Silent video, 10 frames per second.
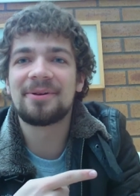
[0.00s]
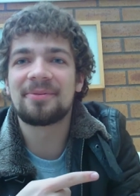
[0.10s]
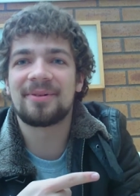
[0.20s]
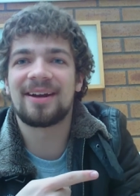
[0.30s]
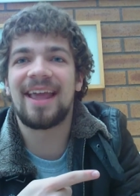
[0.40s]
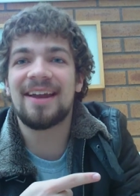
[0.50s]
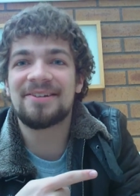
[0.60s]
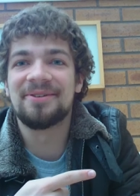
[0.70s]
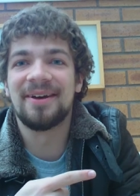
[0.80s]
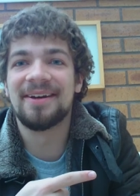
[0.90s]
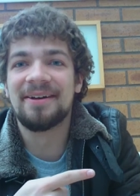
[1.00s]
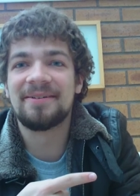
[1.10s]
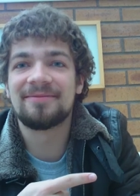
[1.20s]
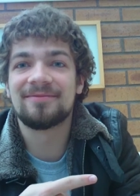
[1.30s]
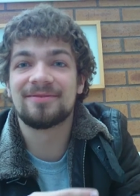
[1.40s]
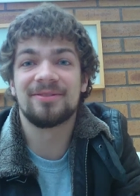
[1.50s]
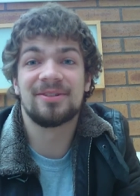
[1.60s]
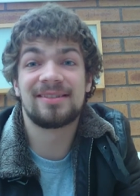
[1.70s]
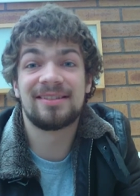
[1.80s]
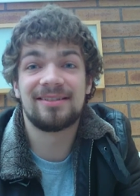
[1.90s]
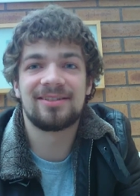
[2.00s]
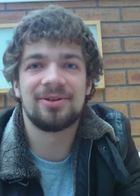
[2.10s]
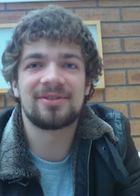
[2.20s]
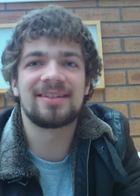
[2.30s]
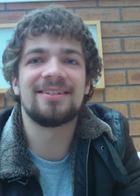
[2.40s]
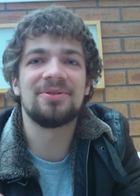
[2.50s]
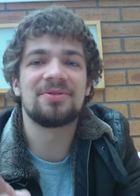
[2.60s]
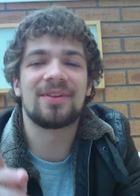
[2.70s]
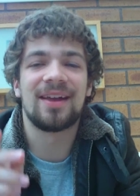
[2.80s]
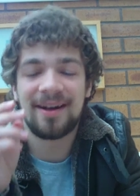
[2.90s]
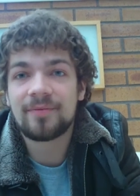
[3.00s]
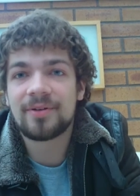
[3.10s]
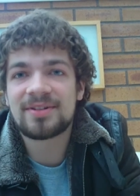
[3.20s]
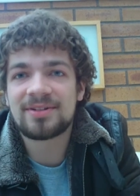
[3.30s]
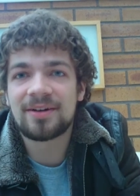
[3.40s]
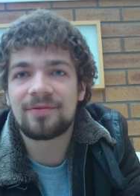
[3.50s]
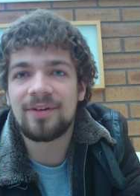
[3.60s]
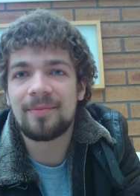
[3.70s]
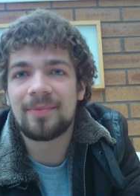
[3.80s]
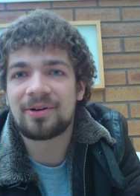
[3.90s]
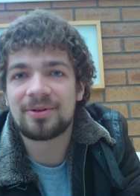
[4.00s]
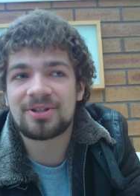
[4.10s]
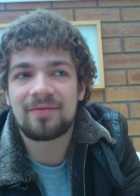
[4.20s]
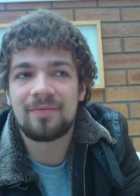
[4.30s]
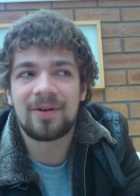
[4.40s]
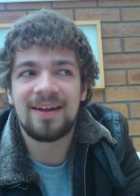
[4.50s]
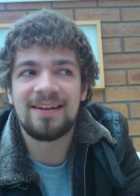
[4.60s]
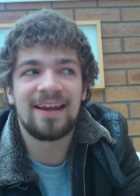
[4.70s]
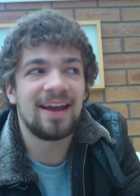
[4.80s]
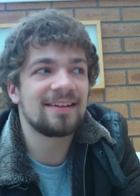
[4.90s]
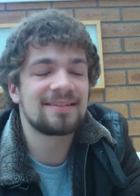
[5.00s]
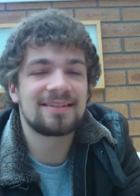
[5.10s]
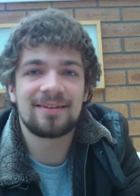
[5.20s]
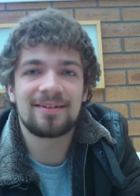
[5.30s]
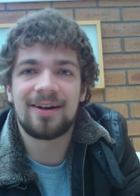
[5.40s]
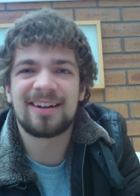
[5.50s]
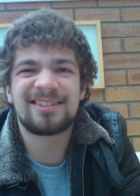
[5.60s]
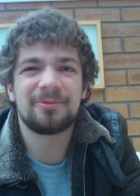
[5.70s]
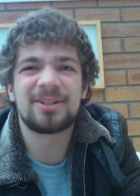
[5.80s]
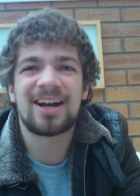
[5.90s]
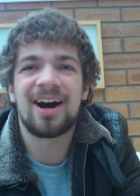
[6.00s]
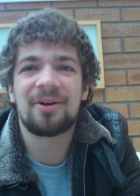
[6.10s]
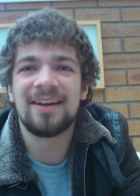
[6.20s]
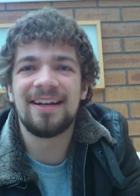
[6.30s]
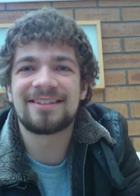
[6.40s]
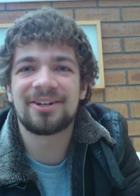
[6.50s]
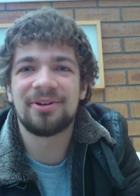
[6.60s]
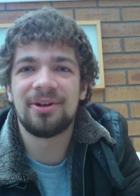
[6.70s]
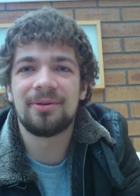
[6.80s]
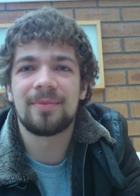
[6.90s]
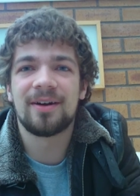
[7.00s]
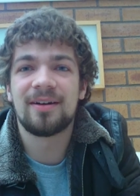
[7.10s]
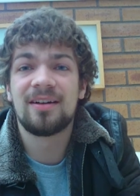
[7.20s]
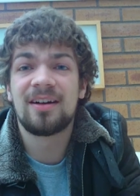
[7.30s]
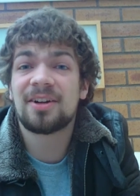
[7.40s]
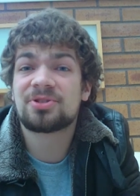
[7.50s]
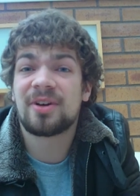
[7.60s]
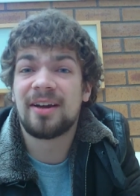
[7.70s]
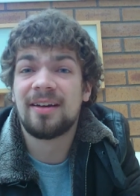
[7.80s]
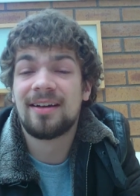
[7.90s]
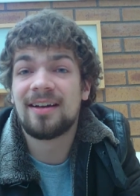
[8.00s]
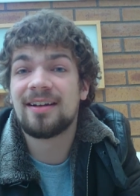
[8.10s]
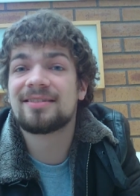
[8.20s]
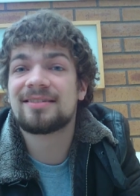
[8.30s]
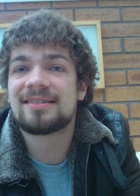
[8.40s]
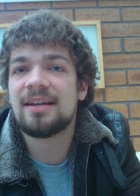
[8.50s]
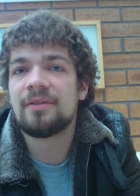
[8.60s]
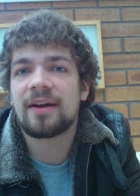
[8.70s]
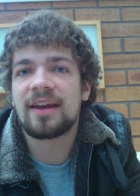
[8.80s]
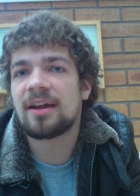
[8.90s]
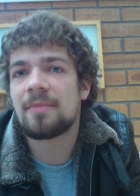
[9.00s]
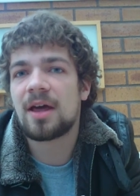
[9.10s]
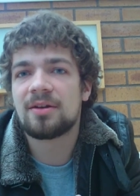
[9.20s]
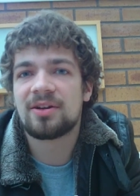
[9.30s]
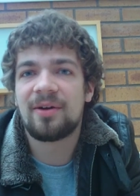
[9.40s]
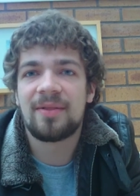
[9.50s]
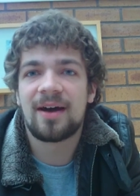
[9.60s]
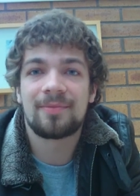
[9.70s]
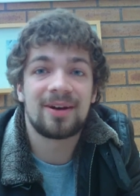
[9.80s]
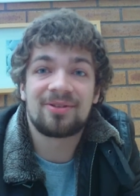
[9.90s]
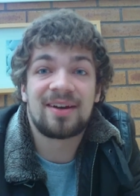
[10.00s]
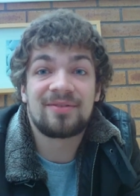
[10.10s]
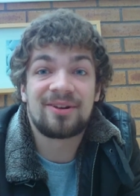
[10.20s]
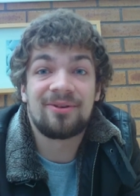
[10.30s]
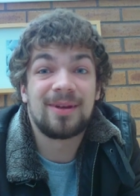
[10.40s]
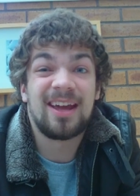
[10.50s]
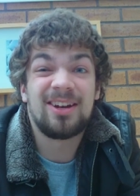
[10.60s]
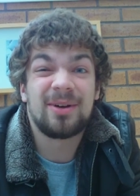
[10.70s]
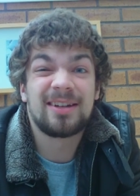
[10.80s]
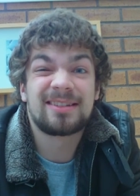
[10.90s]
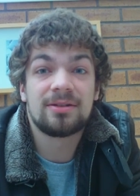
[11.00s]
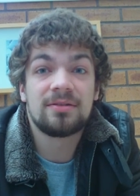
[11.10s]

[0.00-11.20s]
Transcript: when I get to it. So stay tuned for that. I've also done a flip book, which I haven't put in yet, which I can't really show you, but I'll try. I'll see if I can get a method to go with that, but I don't have it on me anyway, so.